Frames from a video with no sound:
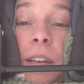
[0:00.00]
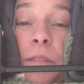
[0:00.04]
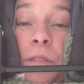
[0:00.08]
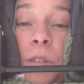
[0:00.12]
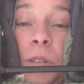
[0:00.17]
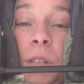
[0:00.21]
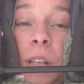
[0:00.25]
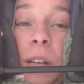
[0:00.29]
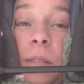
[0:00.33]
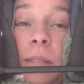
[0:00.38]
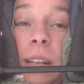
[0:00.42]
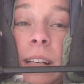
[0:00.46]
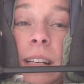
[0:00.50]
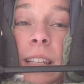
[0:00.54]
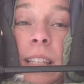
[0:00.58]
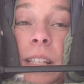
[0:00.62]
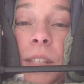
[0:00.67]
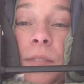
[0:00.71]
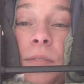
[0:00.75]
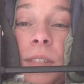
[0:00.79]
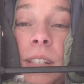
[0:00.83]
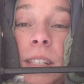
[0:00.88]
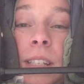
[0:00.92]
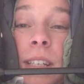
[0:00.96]
if you don't like
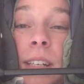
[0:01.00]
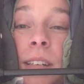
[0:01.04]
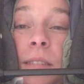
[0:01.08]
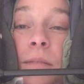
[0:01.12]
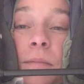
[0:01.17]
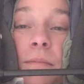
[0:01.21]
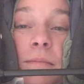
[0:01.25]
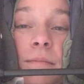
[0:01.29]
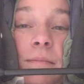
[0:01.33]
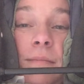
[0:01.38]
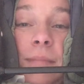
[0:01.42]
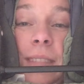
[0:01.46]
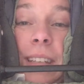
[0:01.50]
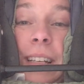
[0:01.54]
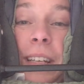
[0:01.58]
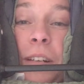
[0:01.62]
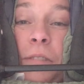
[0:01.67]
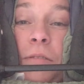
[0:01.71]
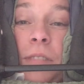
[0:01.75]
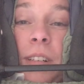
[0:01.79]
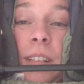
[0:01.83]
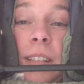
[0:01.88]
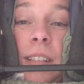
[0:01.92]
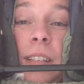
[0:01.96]
this video,
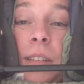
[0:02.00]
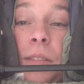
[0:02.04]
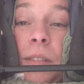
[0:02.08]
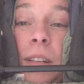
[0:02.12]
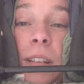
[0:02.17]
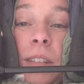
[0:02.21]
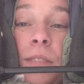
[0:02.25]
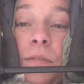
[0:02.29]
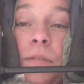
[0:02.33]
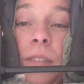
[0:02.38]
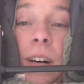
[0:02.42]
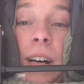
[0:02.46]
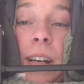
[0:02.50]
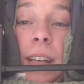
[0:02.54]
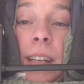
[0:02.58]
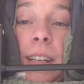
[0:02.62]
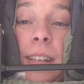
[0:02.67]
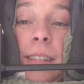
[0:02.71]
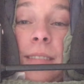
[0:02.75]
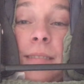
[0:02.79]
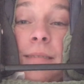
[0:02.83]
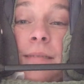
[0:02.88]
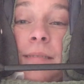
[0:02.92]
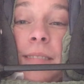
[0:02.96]
like Chris says, that's
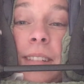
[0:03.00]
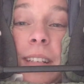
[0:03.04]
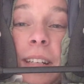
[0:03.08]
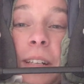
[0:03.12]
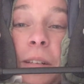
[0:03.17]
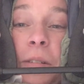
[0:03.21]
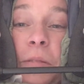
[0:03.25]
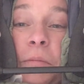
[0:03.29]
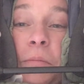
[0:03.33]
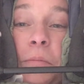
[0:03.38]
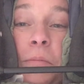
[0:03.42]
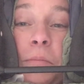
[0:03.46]
fine. You know,